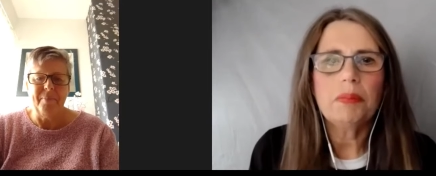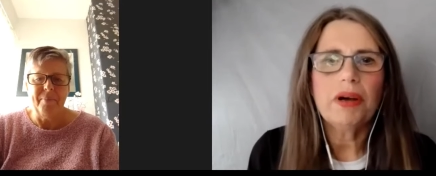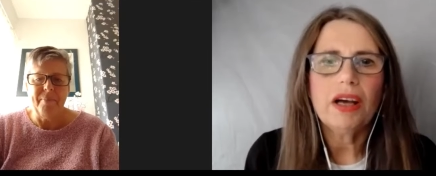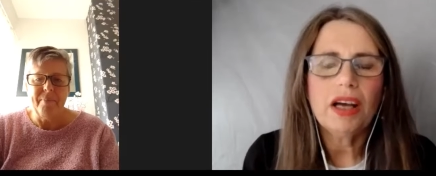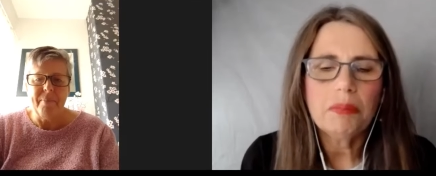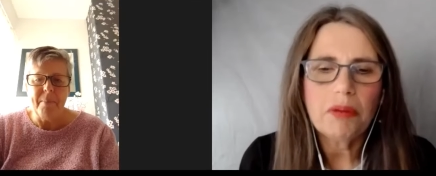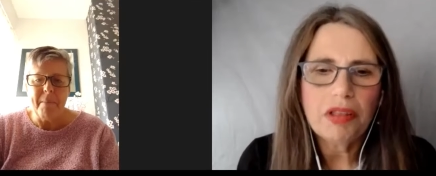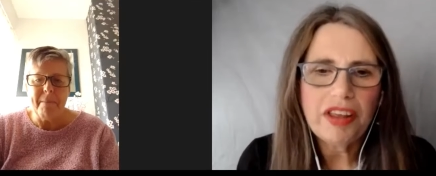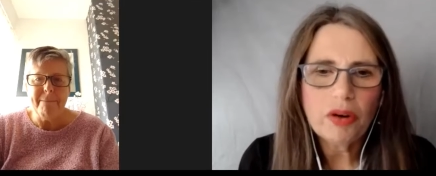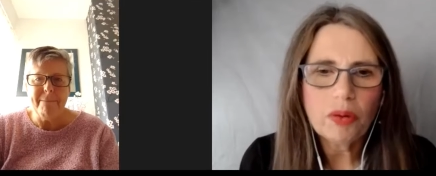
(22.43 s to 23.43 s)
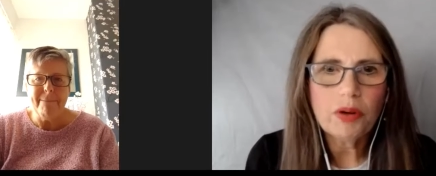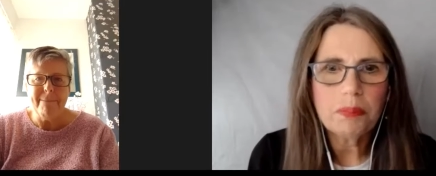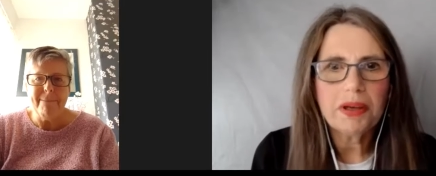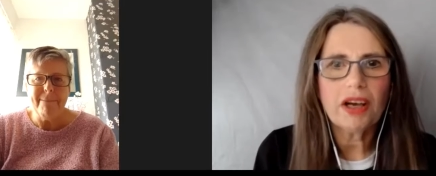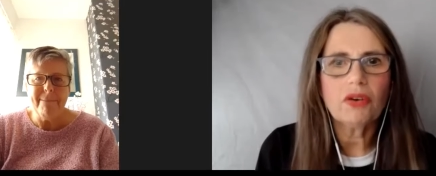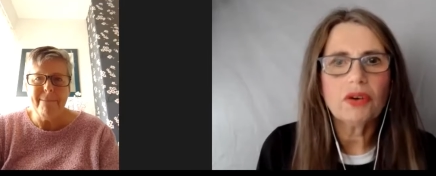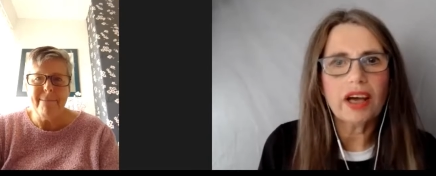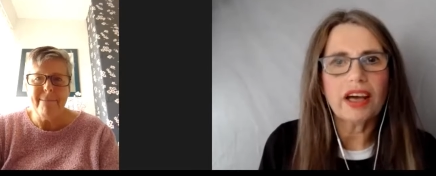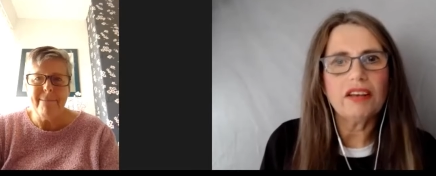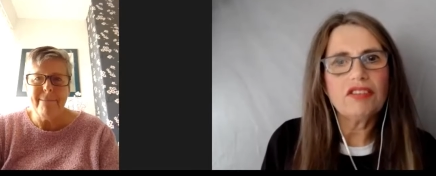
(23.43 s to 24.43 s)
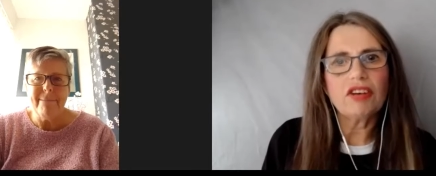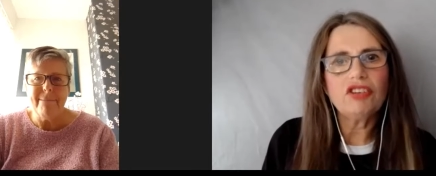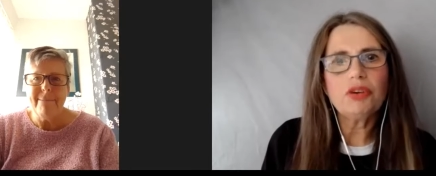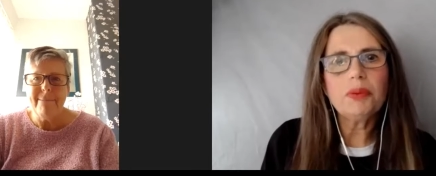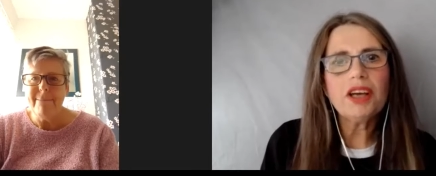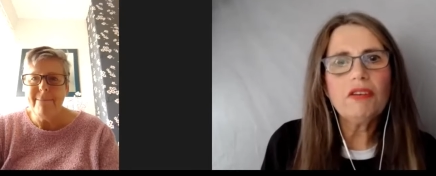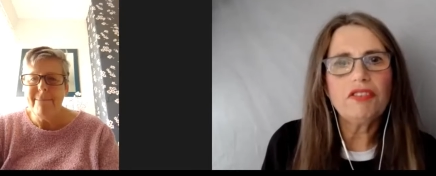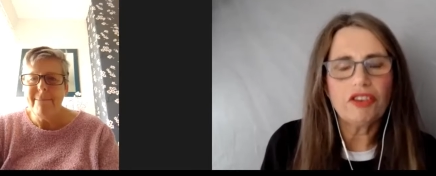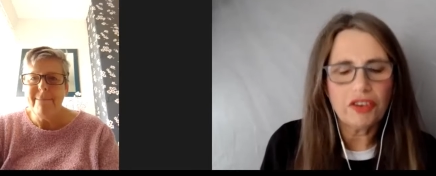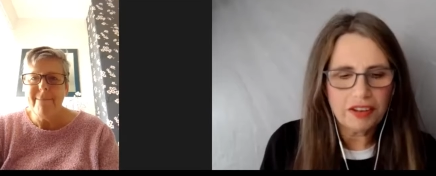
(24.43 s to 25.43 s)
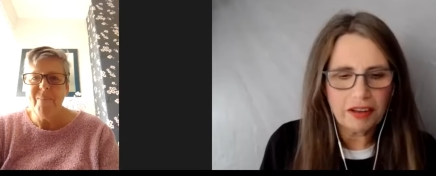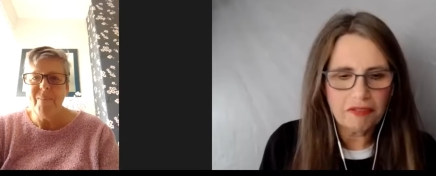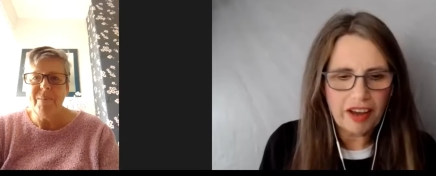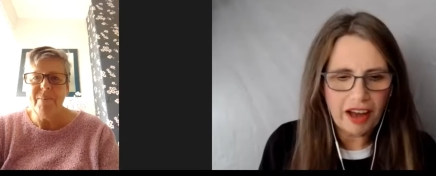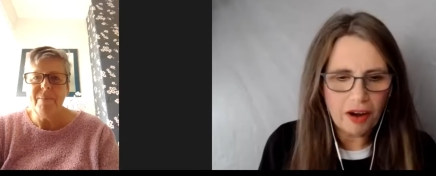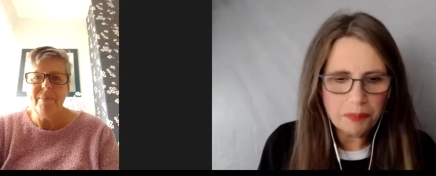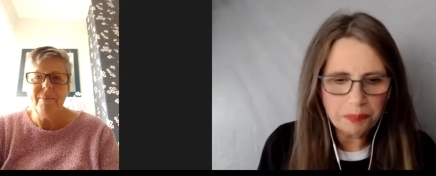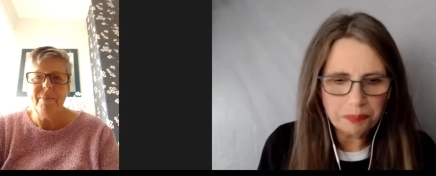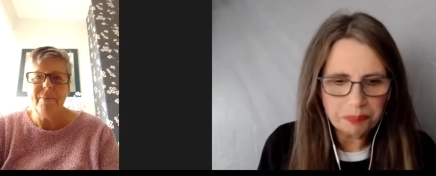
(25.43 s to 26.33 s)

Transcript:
Speaker 1: but um, I think we'll be okay. So, shall we go for it then, Val?